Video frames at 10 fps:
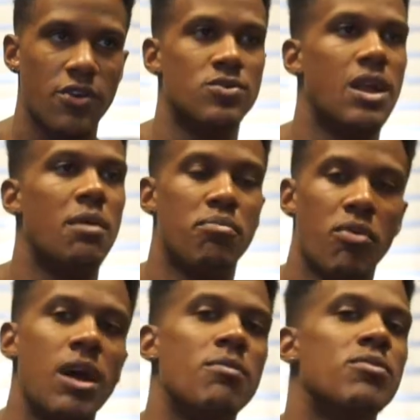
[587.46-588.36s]
when I
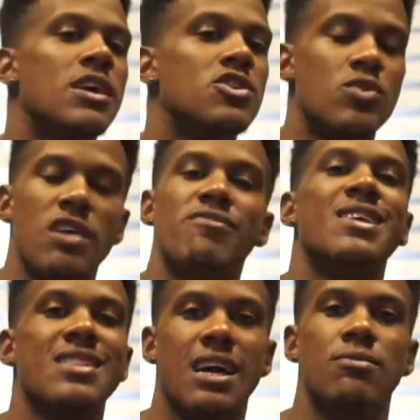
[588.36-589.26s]
prep, when I do
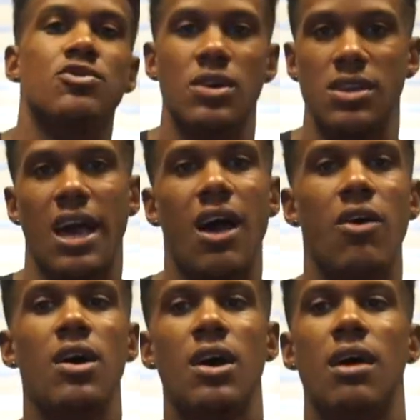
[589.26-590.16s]
everything like I'm doing now,